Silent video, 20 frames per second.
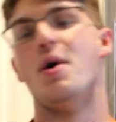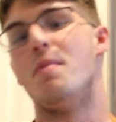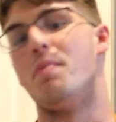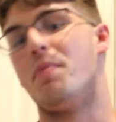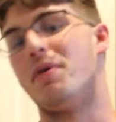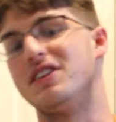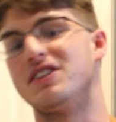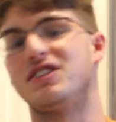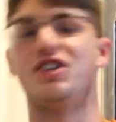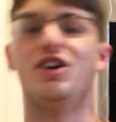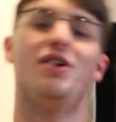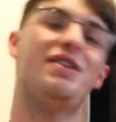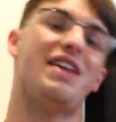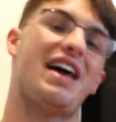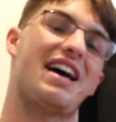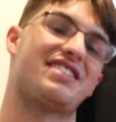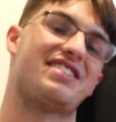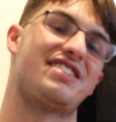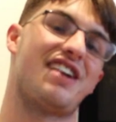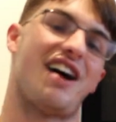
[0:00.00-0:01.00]
But until
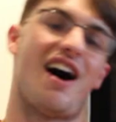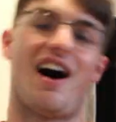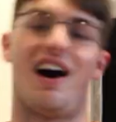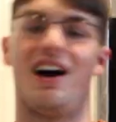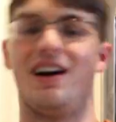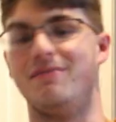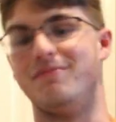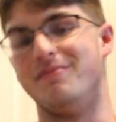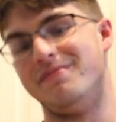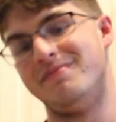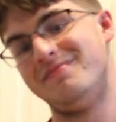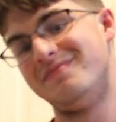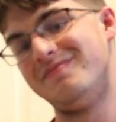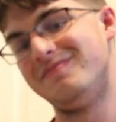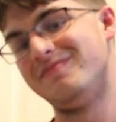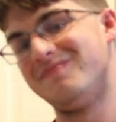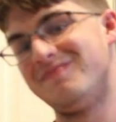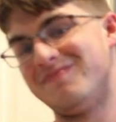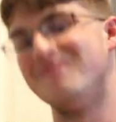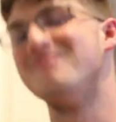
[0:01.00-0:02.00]
next
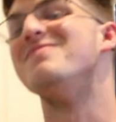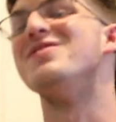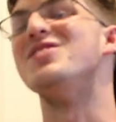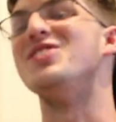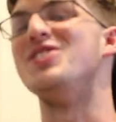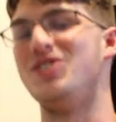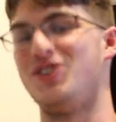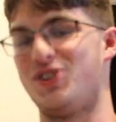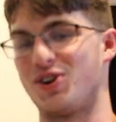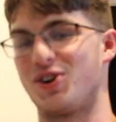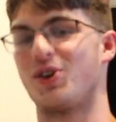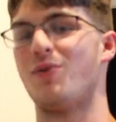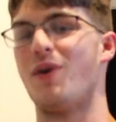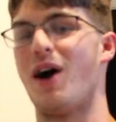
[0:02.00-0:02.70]
time, you're